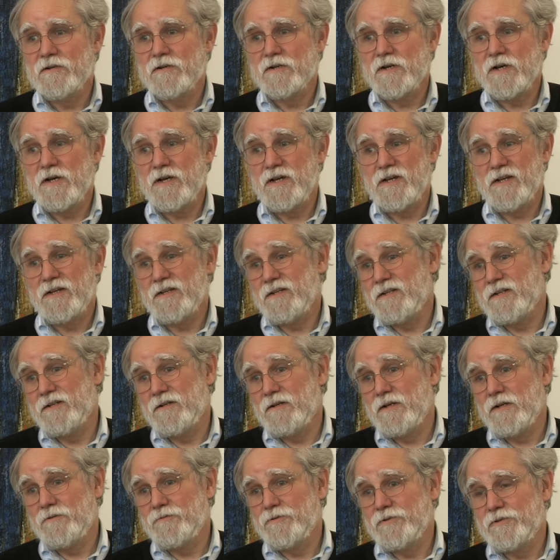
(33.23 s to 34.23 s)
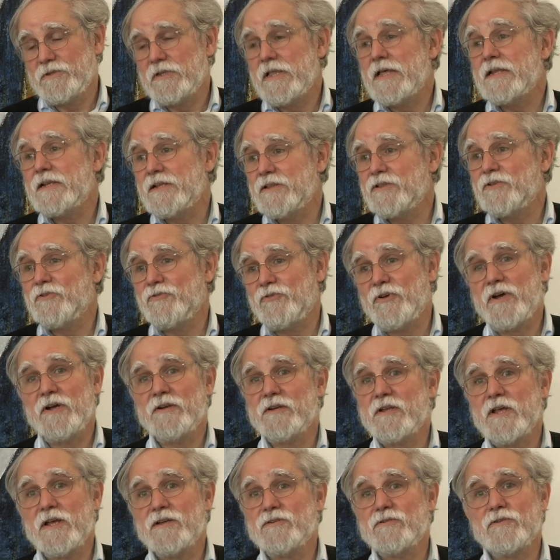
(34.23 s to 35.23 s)
I, you know, I was led into
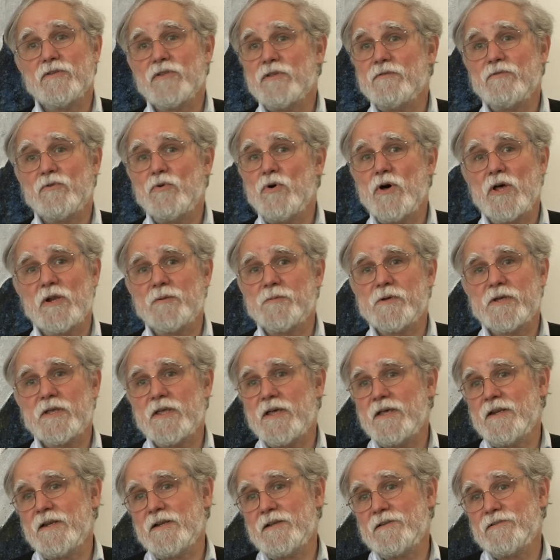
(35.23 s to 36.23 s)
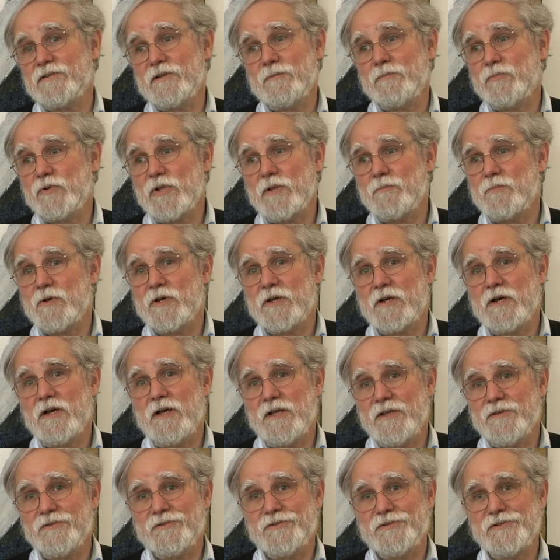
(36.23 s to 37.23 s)
foundations of quantum mechanics simply
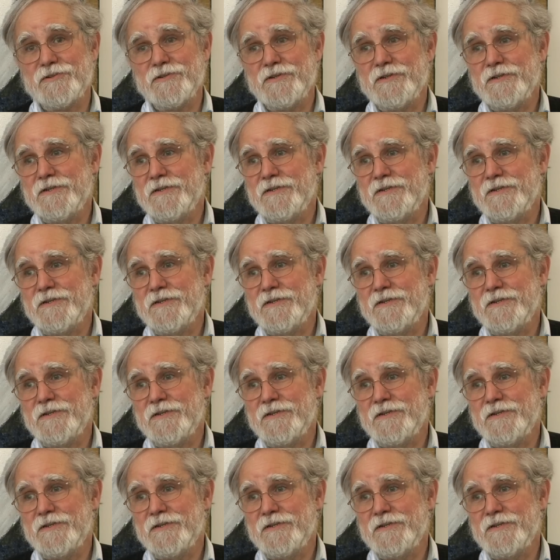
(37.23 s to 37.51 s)
because